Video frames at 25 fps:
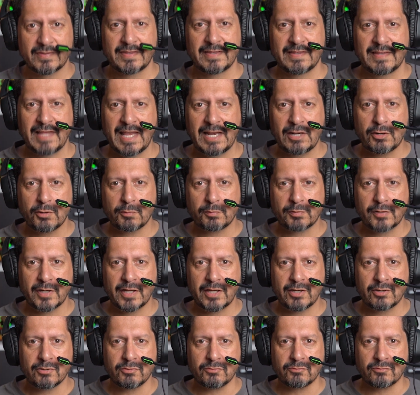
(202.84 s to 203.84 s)
They look pretty
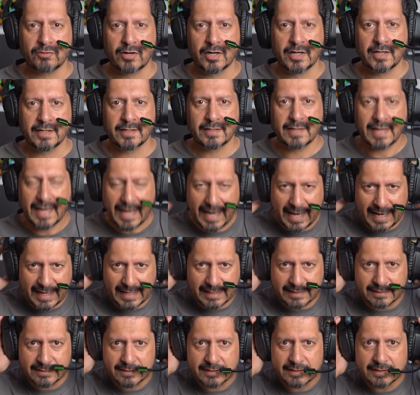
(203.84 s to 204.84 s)
cool, right?
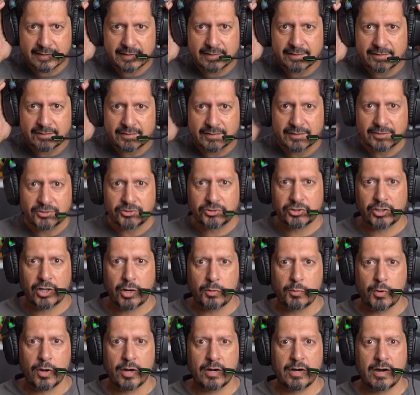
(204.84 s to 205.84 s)
And do you know
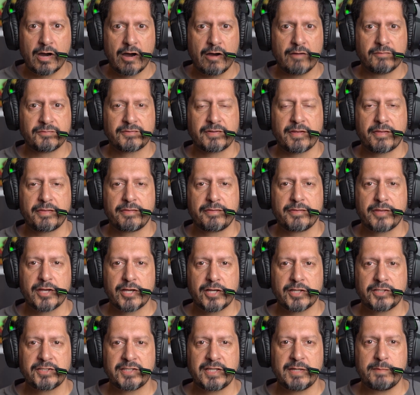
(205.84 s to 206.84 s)
what? After
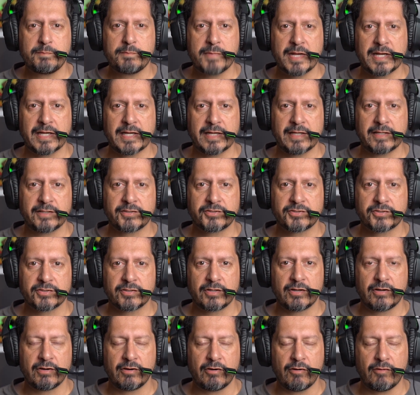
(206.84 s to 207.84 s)
thirty minutes
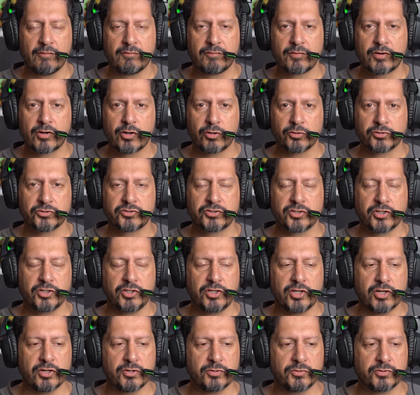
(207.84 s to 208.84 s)
of constant
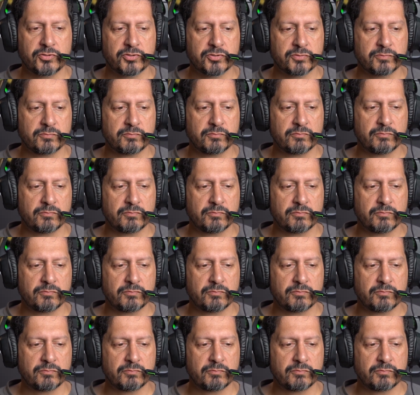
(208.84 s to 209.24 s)
use,